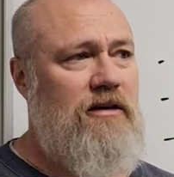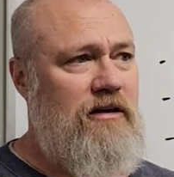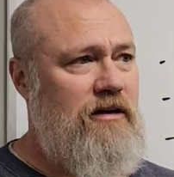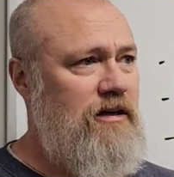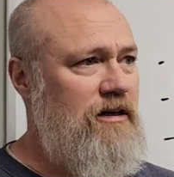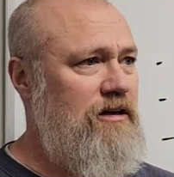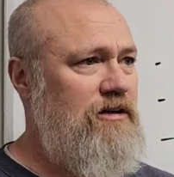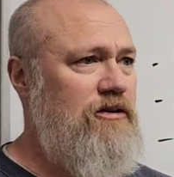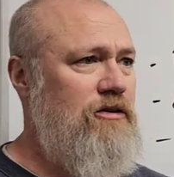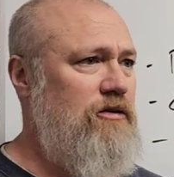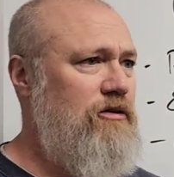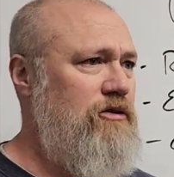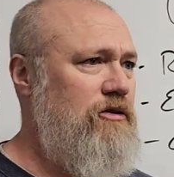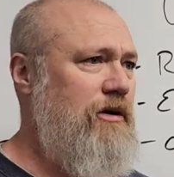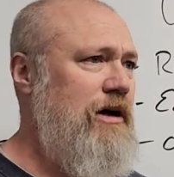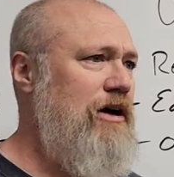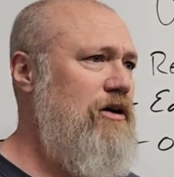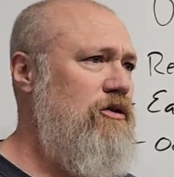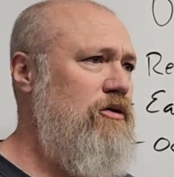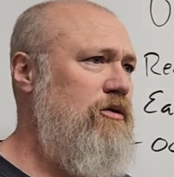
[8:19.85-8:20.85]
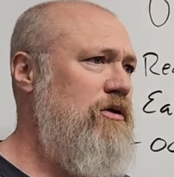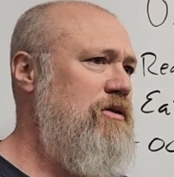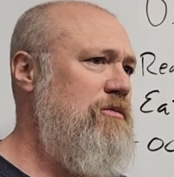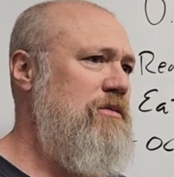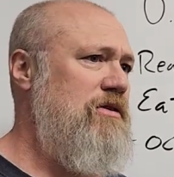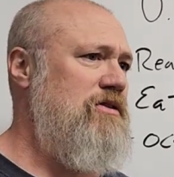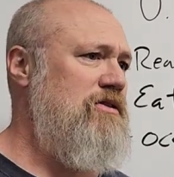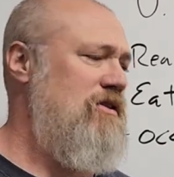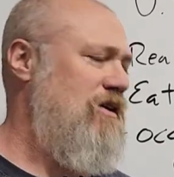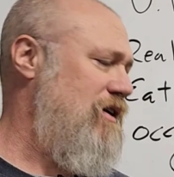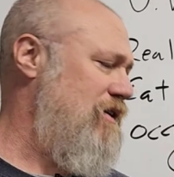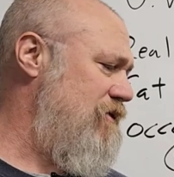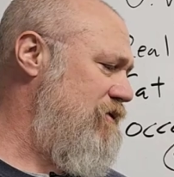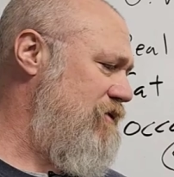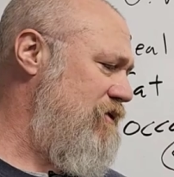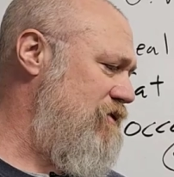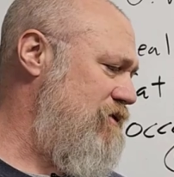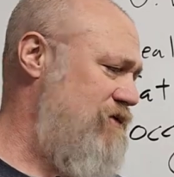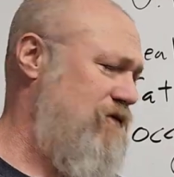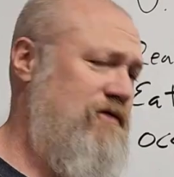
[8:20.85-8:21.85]
uh, your, your algorithm is
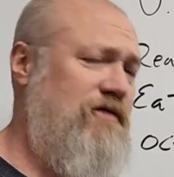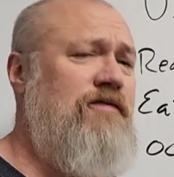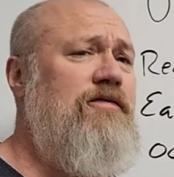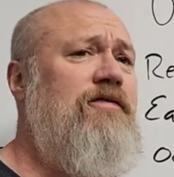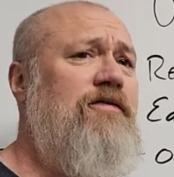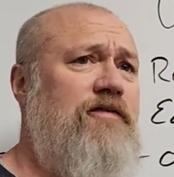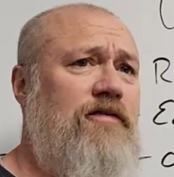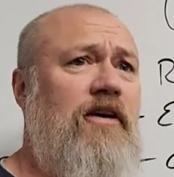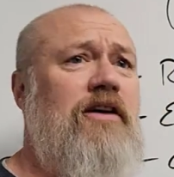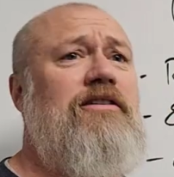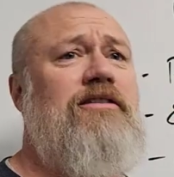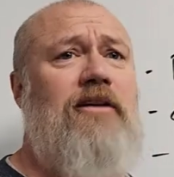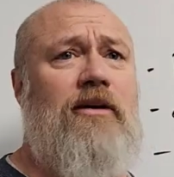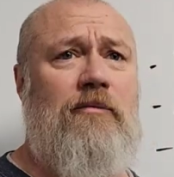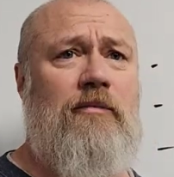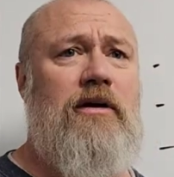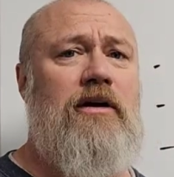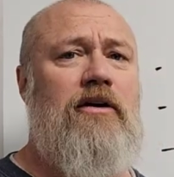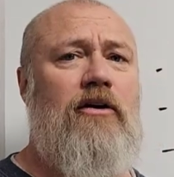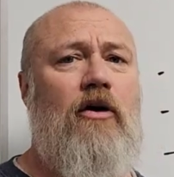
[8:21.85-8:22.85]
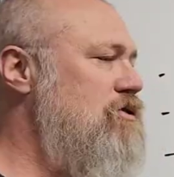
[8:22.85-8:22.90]
uh, up.